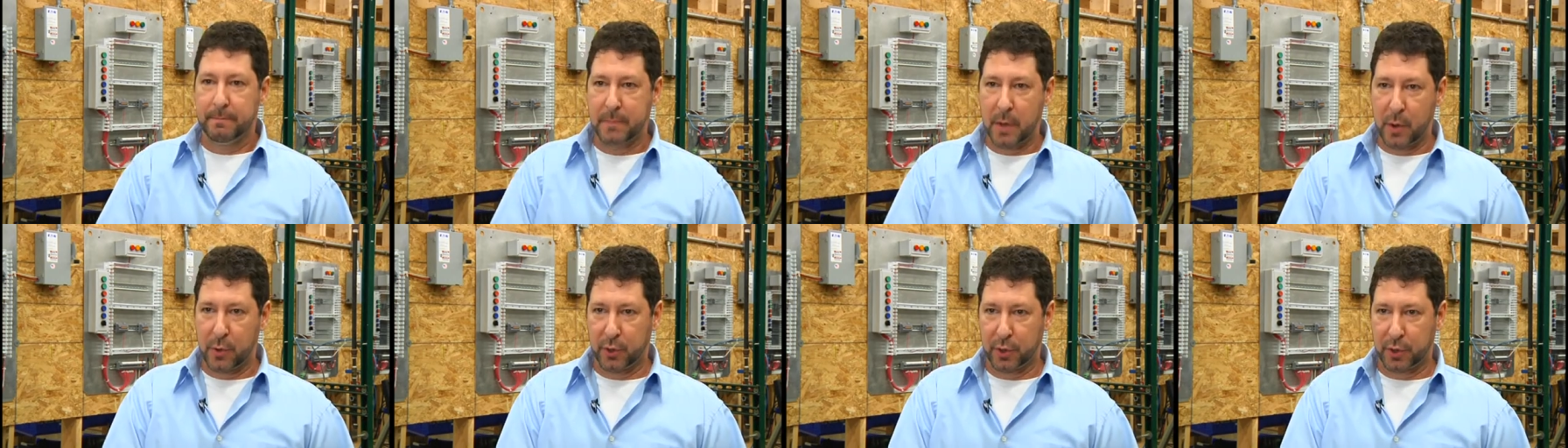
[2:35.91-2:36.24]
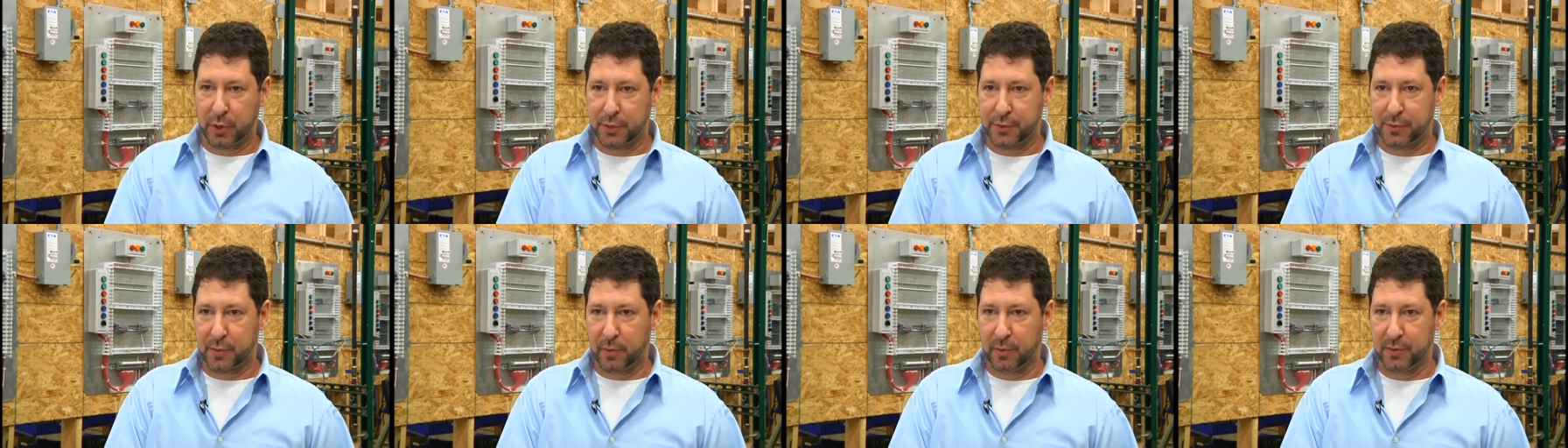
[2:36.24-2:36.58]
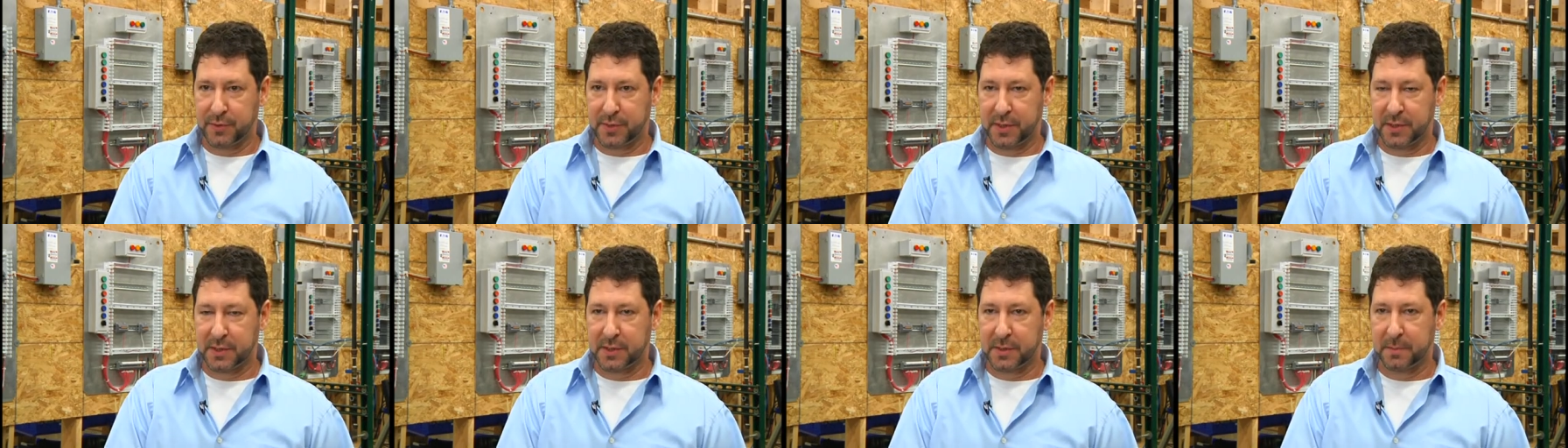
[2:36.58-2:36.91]
motor
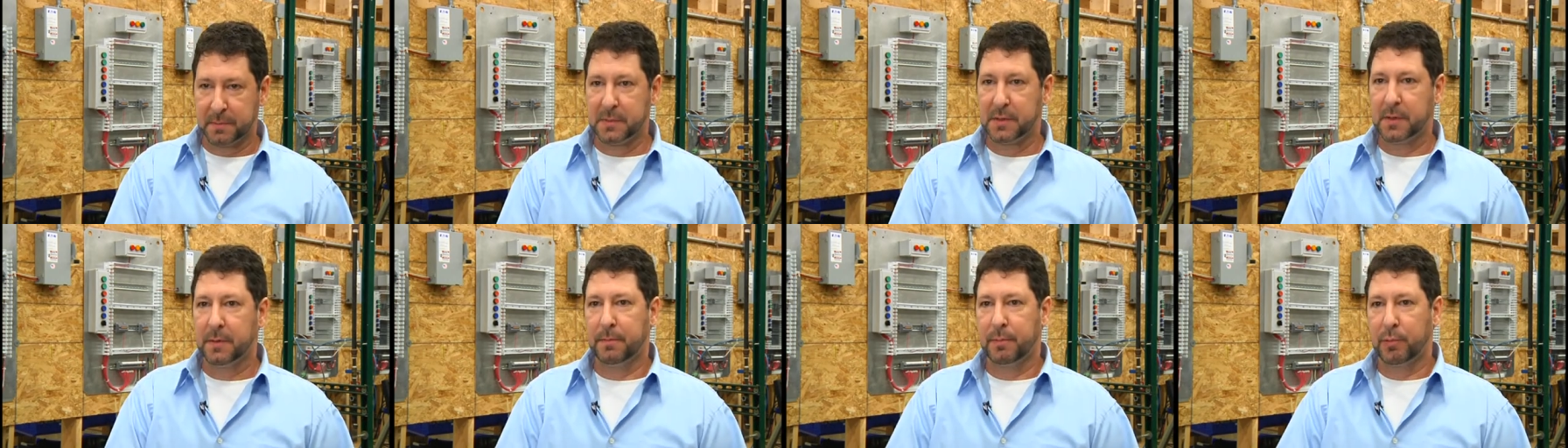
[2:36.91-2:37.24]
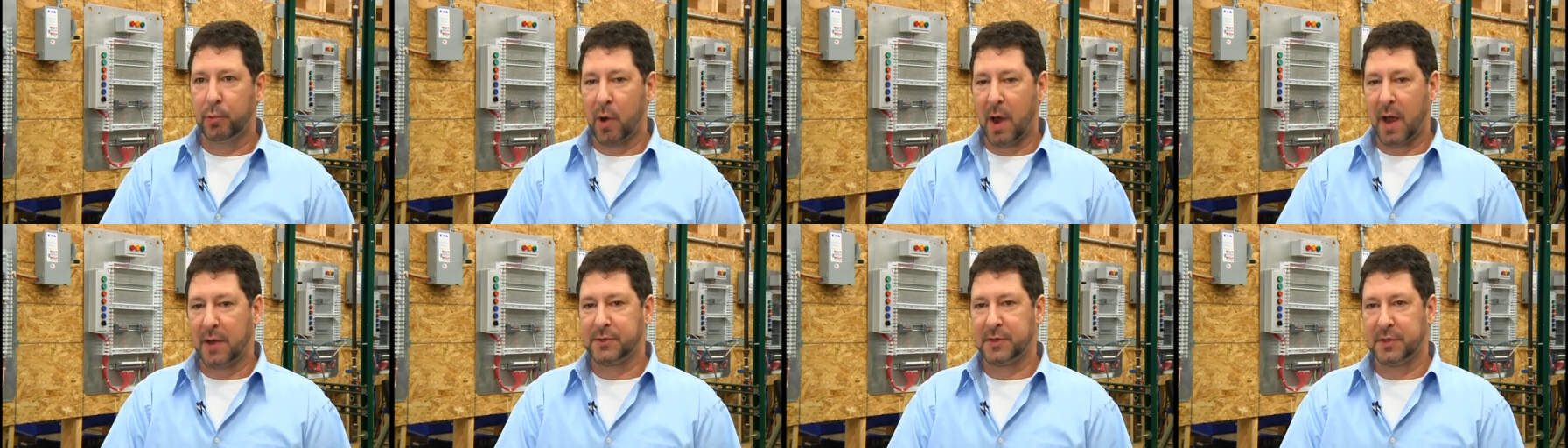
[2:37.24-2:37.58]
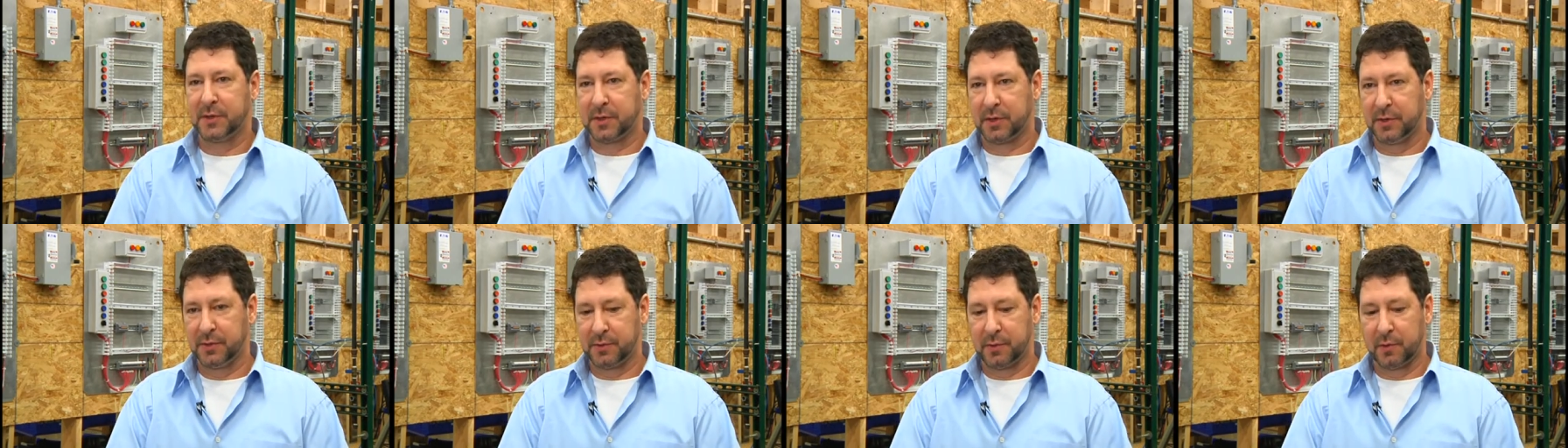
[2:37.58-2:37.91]
control systems,
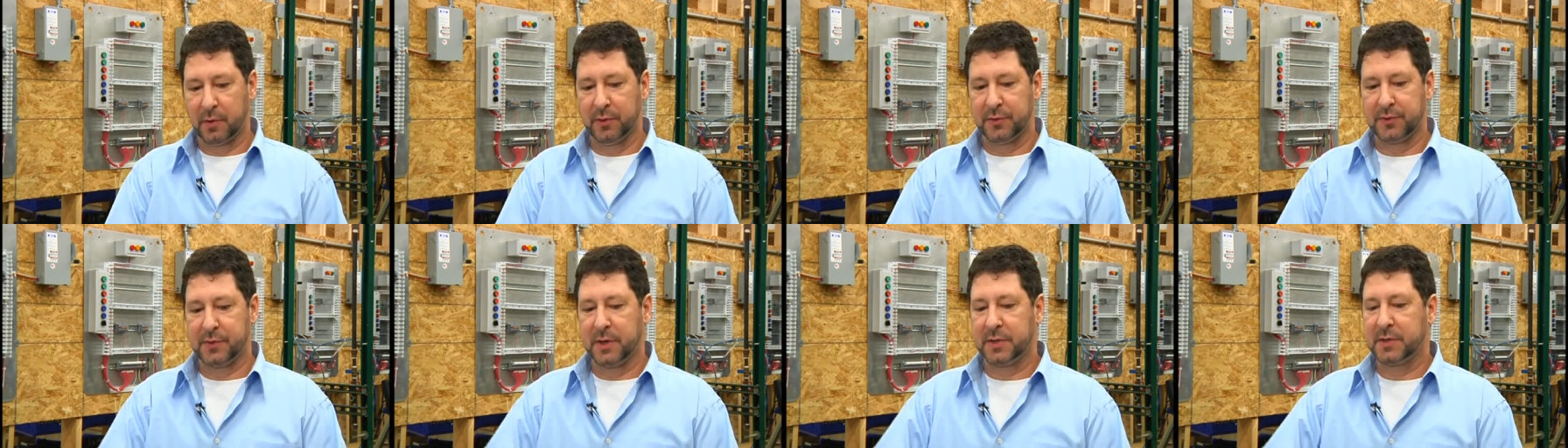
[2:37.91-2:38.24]
process control